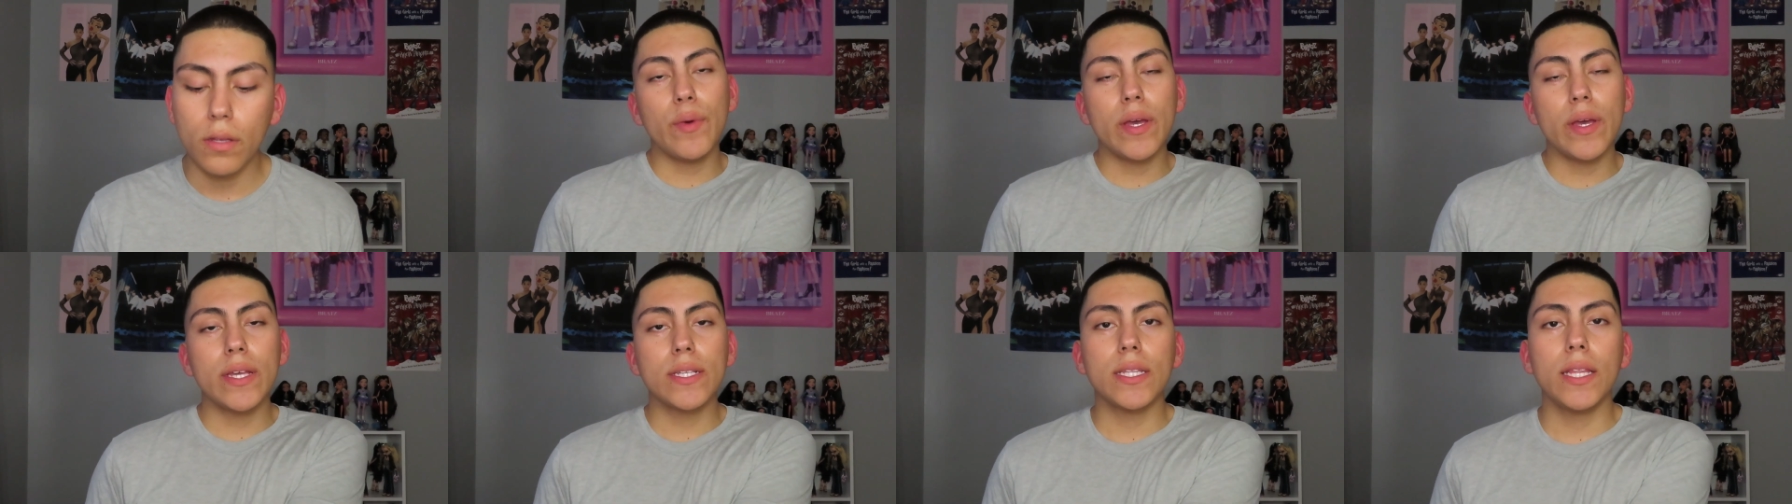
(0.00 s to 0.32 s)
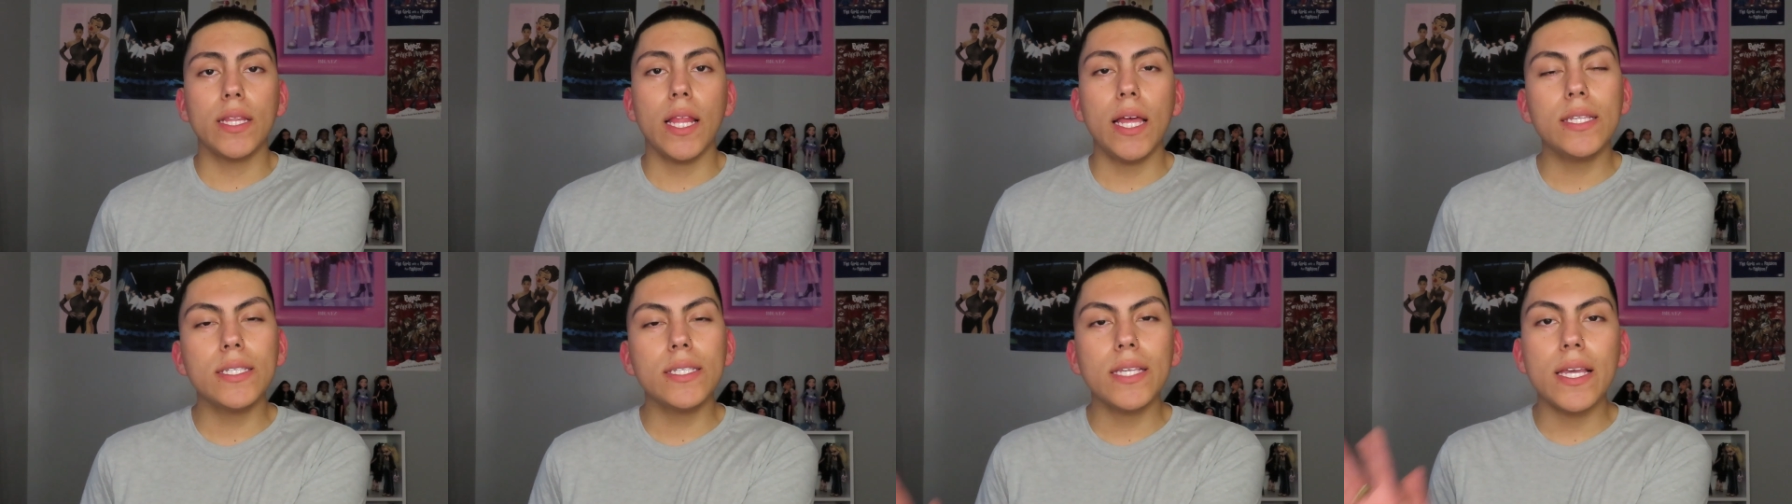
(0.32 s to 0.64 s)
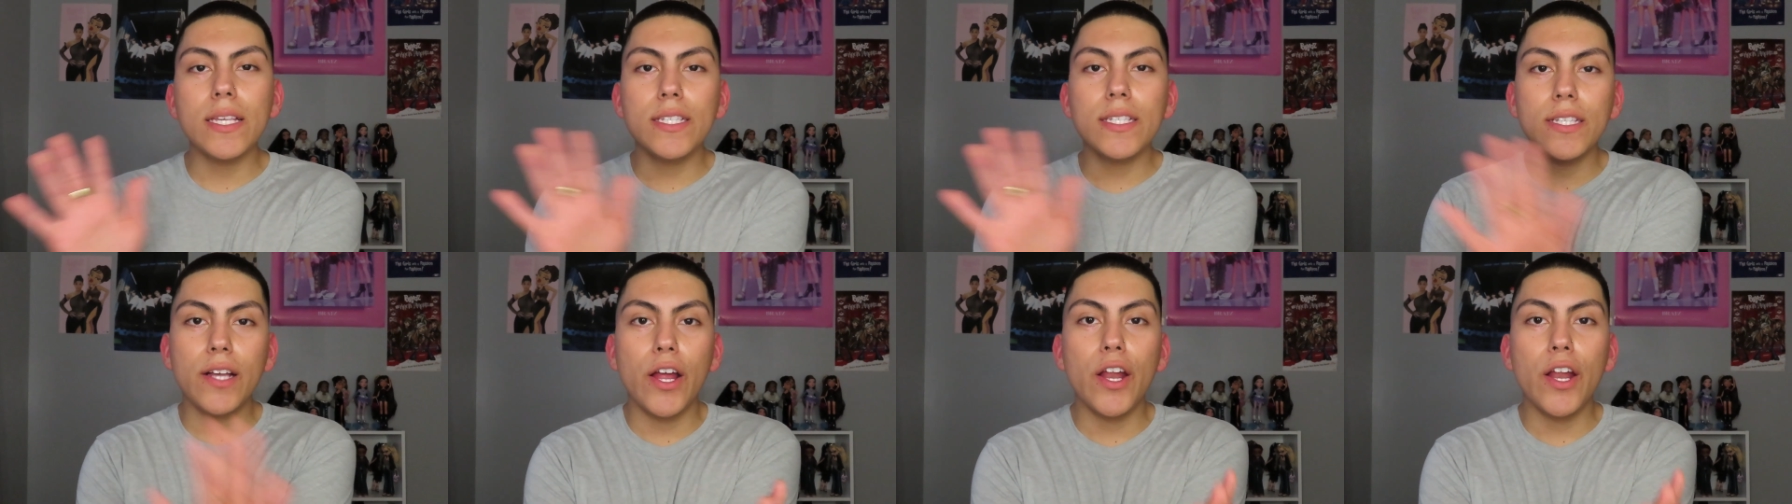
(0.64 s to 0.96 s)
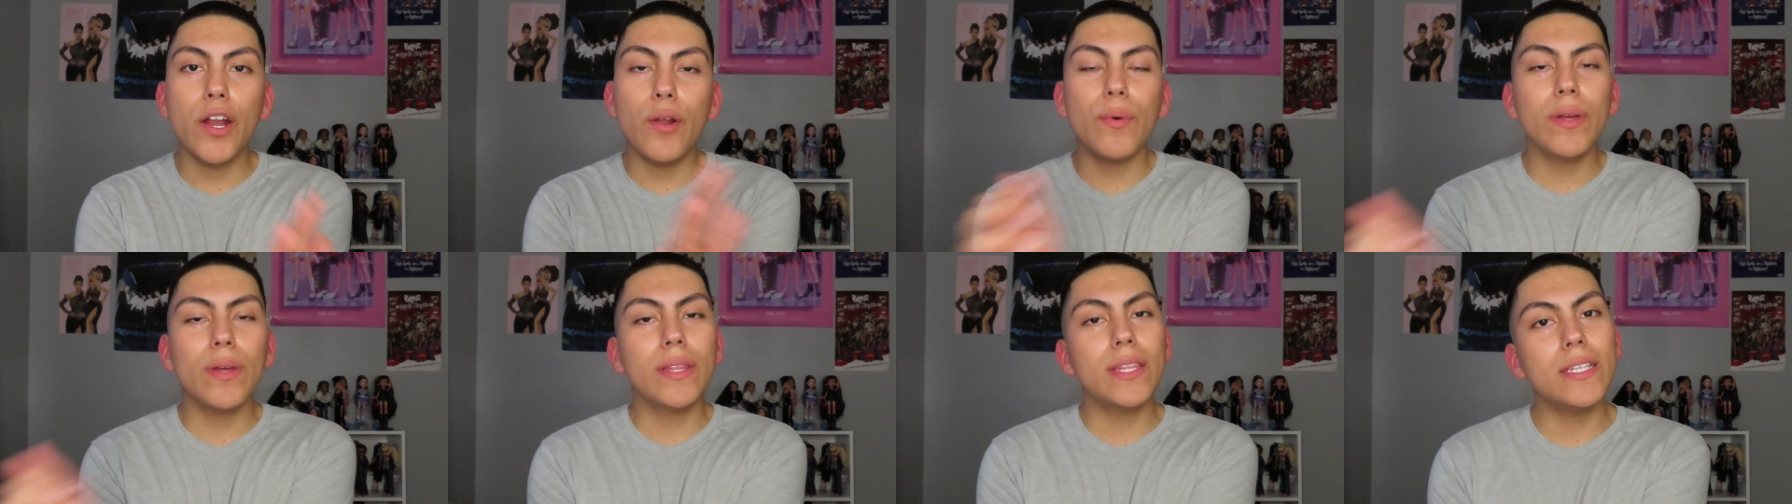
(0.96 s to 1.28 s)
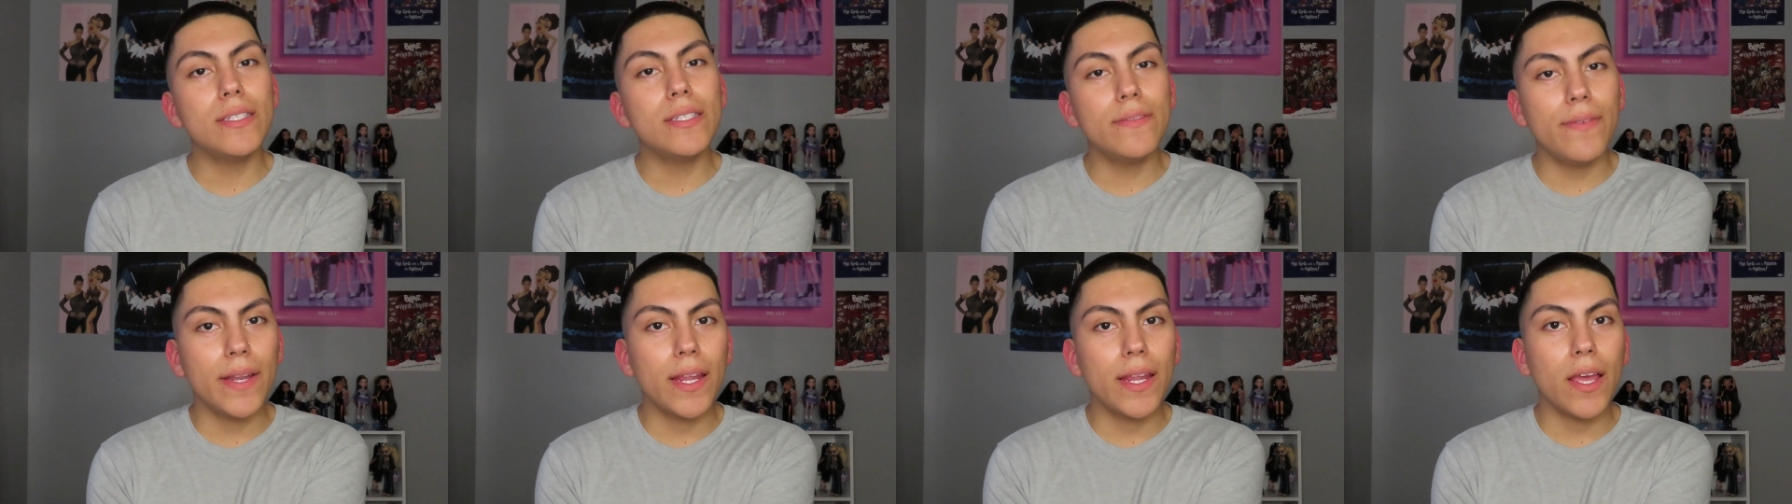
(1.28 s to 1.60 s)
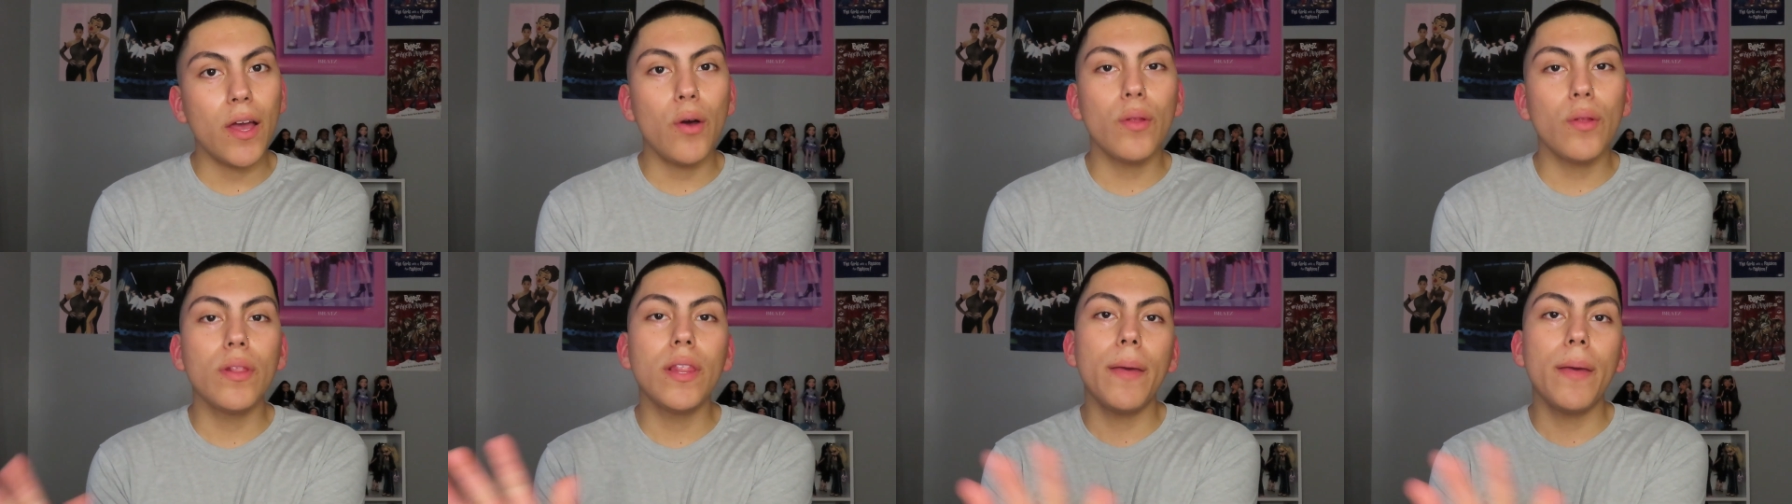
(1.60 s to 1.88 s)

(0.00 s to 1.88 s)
Anyways, let's get started with this video.